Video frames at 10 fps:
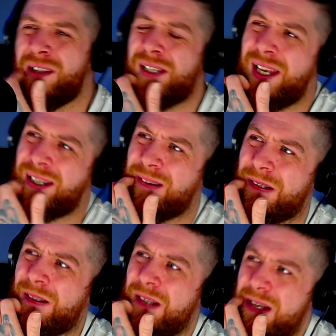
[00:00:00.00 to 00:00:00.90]
It's like
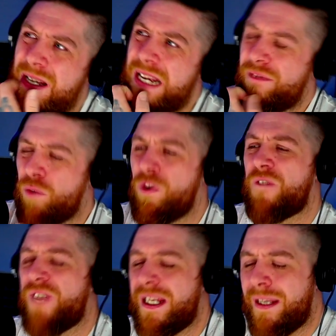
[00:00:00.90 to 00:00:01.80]
if someone's
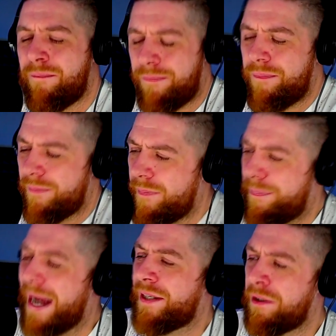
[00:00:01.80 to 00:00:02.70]
feeling
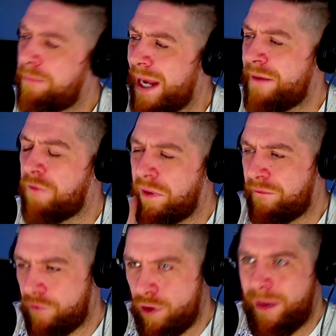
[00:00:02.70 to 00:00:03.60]
bad and painful in
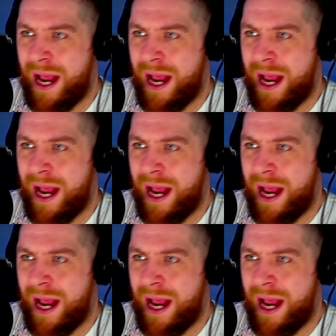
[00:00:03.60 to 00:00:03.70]
front of me,